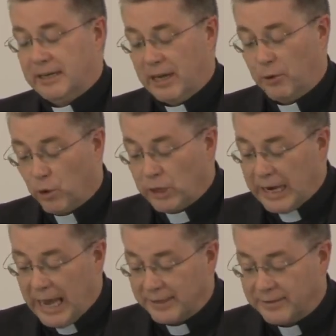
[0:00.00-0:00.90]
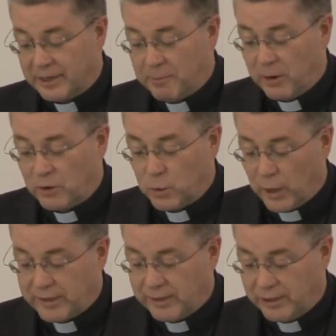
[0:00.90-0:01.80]
Now, it only lasted about
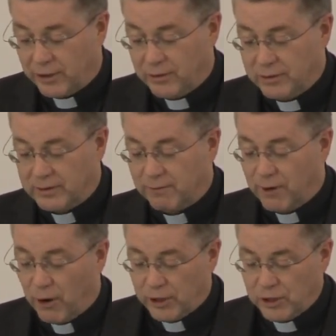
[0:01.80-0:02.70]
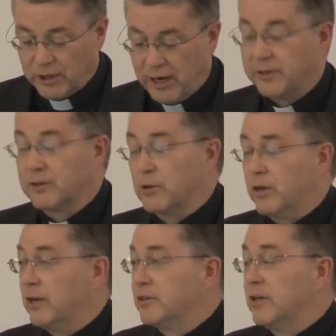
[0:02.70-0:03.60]
20 years. It flourished
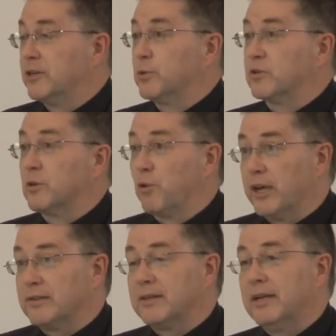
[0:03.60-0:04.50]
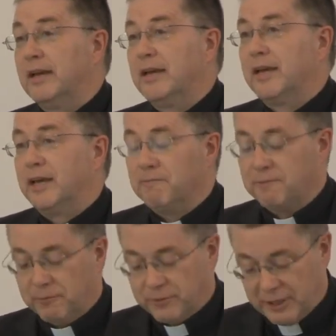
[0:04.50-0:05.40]
until it was suppressed in
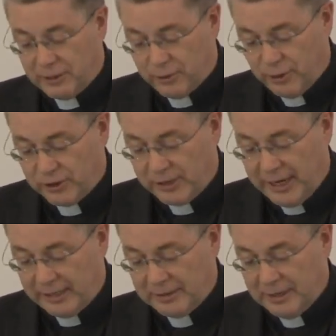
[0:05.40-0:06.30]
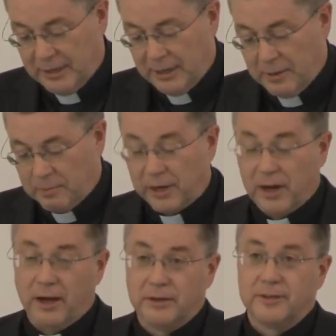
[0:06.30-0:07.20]
1538
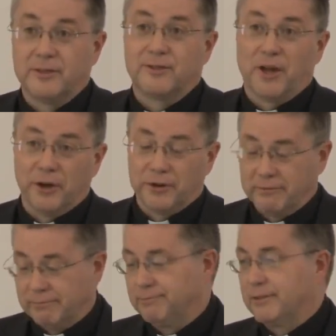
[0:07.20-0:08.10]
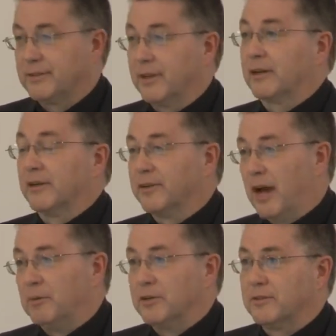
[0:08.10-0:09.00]
because his son, Silken
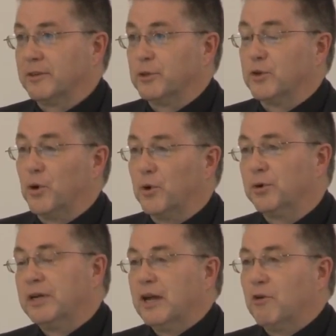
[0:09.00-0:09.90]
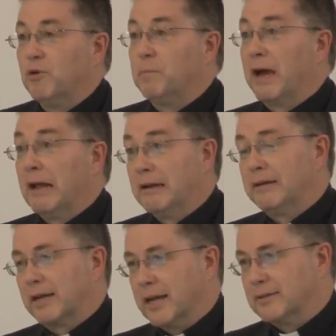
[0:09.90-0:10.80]
Thomas, he was known,
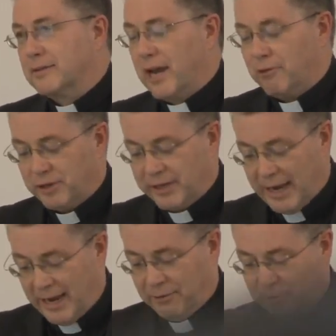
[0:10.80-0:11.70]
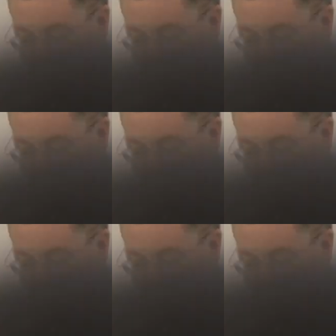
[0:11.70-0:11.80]
rebelled against Henry VIII,